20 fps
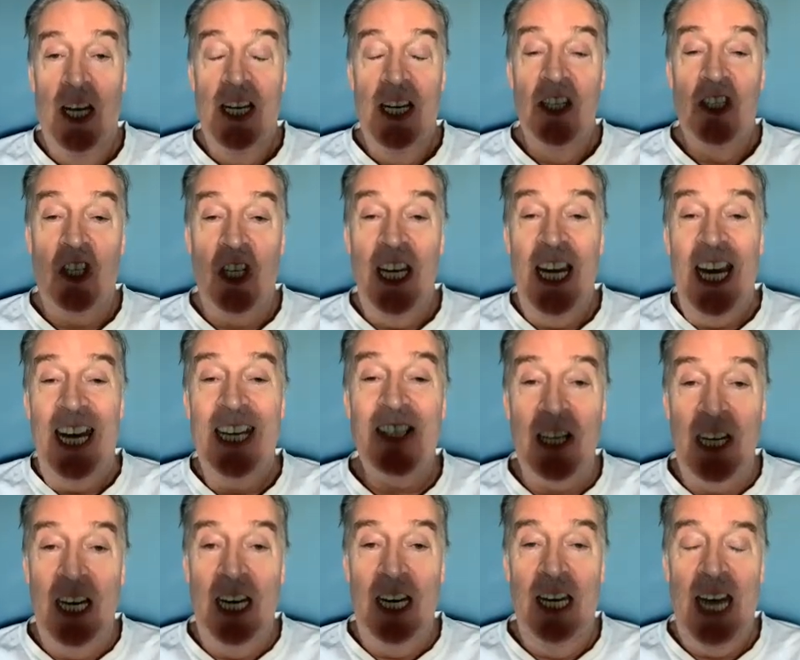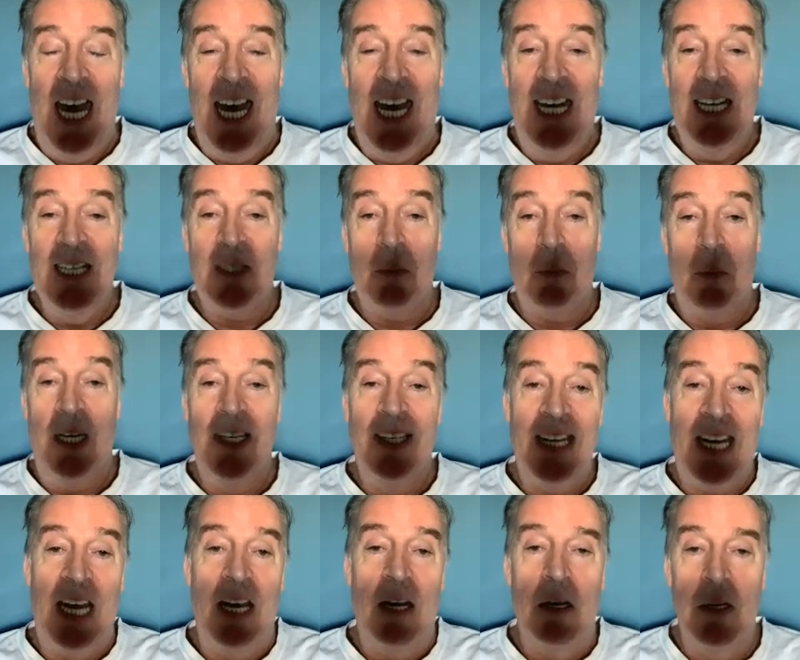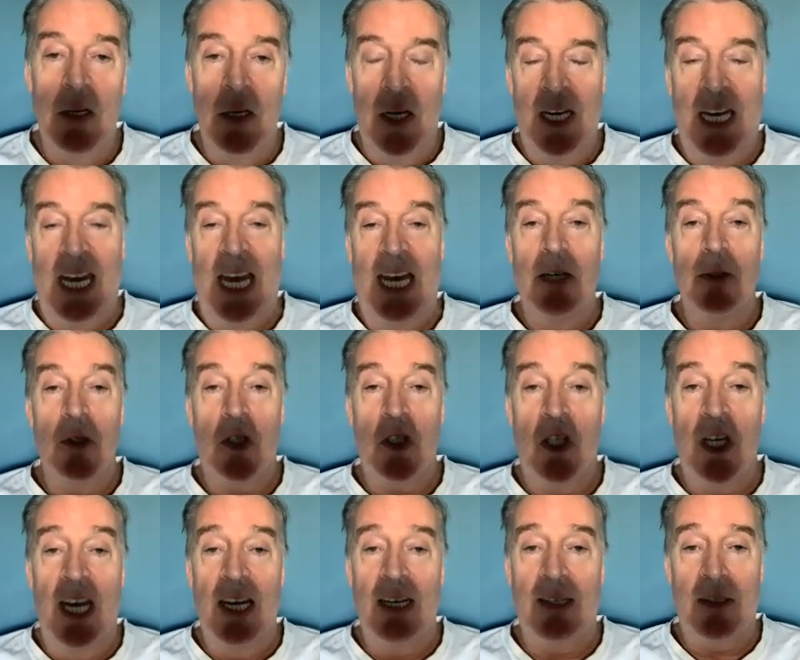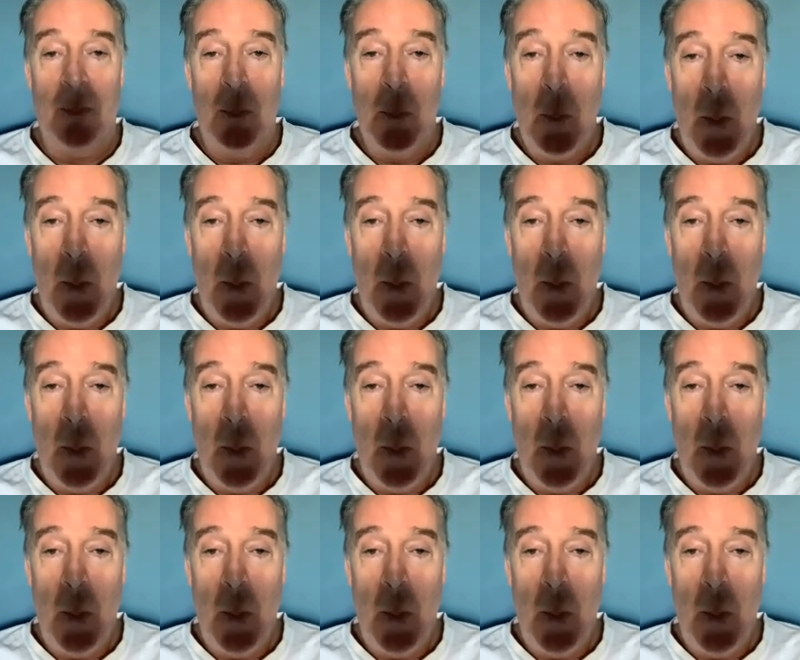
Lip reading: she actually asked me to get her accounts checked.